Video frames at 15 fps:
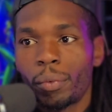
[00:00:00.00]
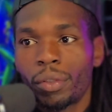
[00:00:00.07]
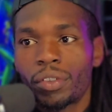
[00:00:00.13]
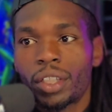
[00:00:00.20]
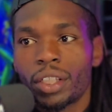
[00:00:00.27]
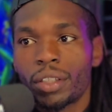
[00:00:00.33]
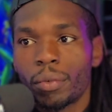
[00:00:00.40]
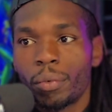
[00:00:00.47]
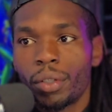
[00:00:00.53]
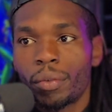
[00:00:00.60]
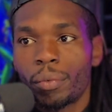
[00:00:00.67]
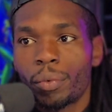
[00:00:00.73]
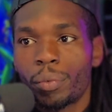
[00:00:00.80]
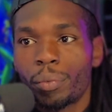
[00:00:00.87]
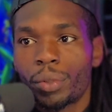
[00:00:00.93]

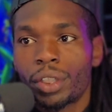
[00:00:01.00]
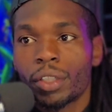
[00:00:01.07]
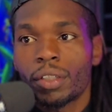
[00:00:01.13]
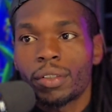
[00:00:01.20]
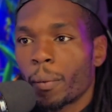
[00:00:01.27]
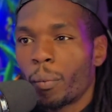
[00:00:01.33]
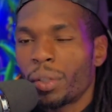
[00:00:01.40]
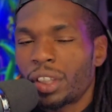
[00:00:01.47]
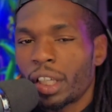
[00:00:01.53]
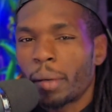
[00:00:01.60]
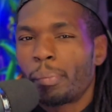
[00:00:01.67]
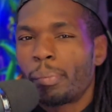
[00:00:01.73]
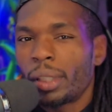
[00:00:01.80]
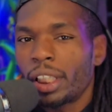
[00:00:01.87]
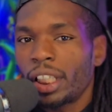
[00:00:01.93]
the
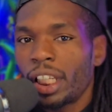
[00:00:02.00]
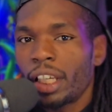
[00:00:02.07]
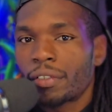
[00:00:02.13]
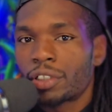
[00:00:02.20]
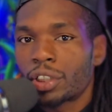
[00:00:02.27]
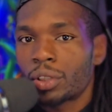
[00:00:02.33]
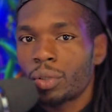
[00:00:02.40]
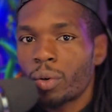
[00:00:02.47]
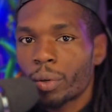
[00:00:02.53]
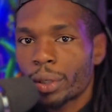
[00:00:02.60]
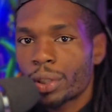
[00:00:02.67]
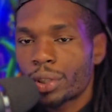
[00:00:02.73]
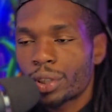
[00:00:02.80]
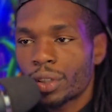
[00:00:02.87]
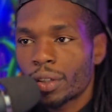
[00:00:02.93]
ability of
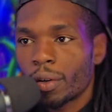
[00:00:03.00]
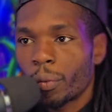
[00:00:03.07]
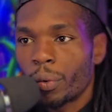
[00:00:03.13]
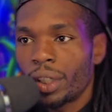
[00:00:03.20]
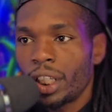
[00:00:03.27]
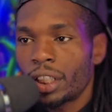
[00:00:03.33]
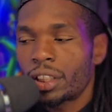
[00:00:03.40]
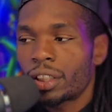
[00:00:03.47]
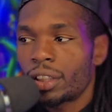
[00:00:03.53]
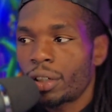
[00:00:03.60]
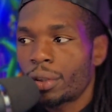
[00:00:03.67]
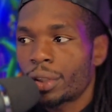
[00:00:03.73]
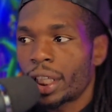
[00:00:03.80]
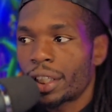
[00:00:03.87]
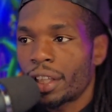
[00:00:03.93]
storage, we need to
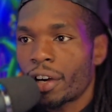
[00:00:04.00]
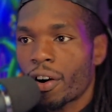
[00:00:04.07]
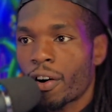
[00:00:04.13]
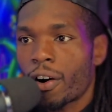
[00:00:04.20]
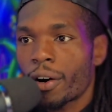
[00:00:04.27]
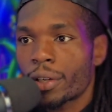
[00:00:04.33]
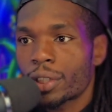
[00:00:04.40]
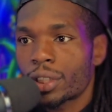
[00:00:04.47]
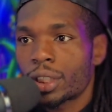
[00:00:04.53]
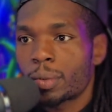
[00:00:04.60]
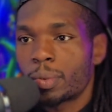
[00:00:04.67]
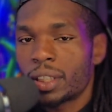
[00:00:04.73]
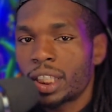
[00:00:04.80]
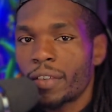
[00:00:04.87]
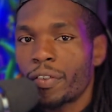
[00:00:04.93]
know that there are
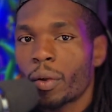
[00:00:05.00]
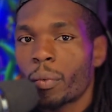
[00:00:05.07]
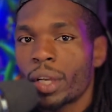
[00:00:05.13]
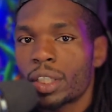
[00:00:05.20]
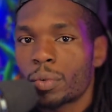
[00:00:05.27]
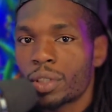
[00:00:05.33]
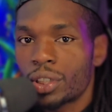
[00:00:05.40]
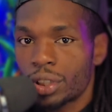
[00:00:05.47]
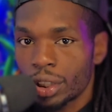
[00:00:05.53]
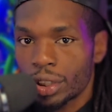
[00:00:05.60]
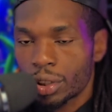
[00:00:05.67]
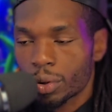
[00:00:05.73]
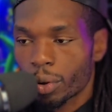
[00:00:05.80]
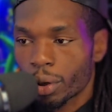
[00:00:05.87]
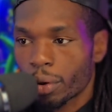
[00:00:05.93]
specific ways we should
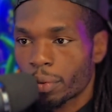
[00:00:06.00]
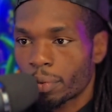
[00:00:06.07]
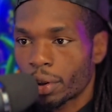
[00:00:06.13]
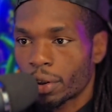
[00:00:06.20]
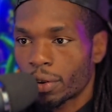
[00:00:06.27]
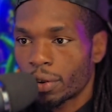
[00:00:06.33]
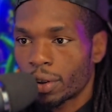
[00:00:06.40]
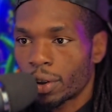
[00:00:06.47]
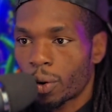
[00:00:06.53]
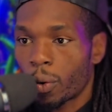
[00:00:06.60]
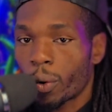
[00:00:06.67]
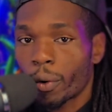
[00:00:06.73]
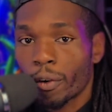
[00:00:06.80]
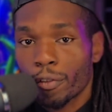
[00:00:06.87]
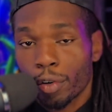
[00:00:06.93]
store crypto,
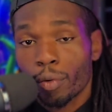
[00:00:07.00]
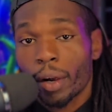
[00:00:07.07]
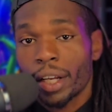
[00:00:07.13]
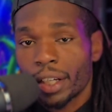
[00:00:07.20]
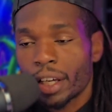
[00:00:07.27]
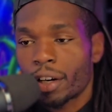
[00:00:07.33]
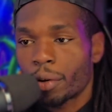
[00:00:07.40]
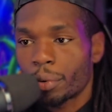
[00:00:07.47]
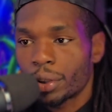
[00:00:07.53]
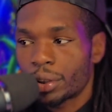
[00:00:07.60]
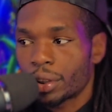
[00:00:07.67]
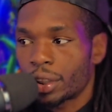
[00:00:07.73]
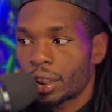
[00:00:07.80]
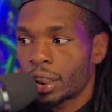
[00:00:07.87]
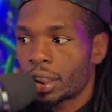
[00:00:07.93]
or for right now we
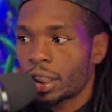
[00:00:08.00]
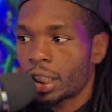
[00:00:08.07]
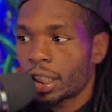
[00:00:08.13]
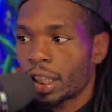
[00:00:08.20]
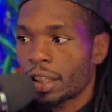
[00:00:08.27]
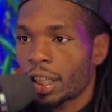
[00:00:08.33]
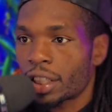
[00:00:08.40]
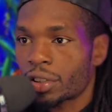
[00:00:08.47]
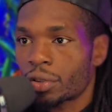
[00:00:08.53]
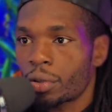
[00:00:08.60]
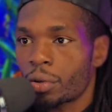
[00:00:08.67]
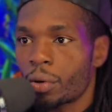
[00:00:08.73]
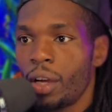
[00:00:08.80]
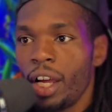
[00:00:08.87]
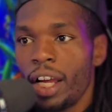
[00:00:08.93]
should, and that's
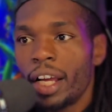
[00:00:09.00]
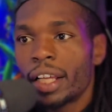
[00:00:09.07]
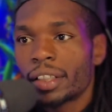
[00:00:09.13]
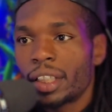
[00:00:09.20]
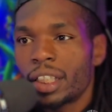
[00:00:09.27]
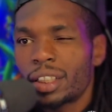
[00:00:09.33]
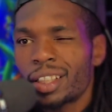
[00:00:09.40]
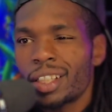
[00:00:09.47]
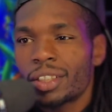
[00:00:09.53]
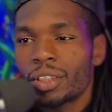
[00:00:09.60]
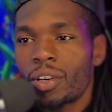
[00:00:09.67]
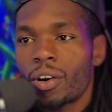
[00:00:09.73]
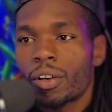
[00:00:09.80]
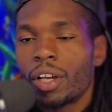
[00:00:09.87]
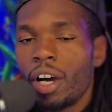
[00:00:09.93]
through these
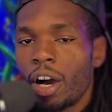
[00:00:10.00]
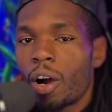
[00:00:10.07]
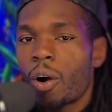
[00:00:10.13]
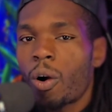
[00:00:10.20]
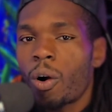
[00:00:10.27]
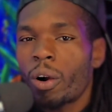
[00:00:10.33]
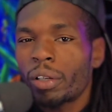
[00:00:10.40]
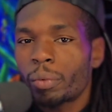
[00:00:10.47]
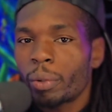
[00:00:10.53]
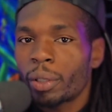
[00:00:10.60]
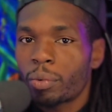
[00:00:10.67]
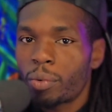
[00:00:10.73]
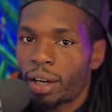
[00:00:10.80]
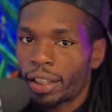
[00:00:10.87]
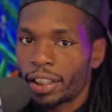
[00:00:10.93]
things called
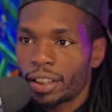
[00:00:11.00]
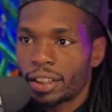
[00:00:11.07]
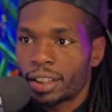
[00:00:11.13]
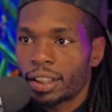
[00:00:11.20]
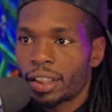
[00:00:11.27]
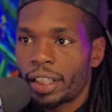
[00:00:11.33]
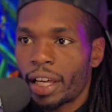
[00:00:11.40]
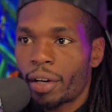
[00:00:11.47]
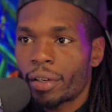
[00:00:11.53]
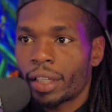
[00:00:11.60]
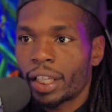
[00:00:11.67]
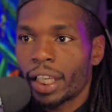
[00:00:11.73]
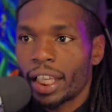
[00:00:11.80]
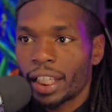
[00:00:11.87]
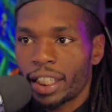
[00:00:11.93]
hardware wallets.
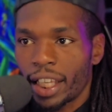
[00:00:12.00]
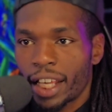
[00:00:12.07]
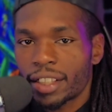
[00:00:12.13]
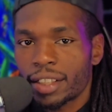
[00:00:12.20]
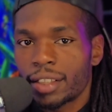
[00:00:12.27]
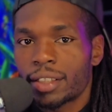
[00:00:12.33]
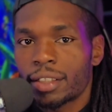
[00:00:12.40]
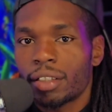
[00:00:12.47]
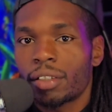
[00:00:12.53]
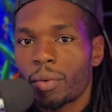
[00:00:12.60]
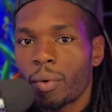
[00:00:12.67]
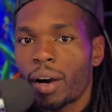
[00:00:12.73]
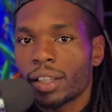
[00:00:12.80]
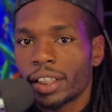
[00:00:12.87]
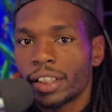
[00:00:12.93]
Now, yes, it's still
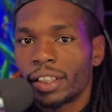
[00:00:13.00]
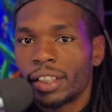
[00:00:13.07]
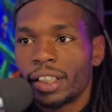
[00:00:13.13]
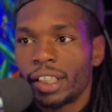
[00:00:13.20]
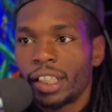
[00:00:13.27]
a wallet,